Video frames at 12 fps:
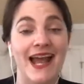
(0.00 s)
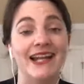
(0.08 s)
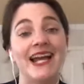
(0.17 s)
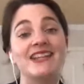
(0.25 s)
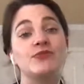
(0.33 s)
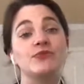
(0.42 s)

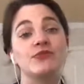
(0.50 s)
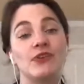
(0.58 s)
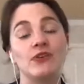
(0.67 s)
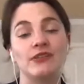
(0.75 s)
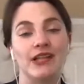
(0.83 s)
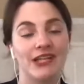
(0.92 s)
And as a
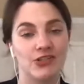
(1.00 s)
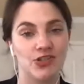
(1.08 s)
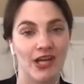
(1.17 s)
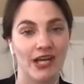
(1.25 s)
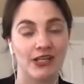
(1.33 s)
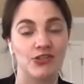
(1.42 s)
result, it
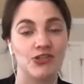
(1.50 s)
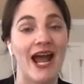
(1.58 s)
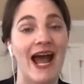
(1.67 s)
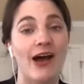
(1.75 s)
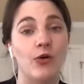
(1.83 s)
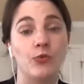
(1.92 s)
changed
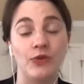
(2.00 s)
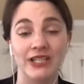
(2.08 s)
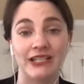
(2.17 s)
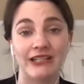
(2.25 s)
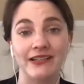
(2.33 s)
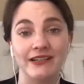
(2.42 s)
how
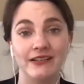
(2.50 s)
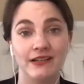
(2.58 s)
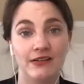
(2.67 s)
we,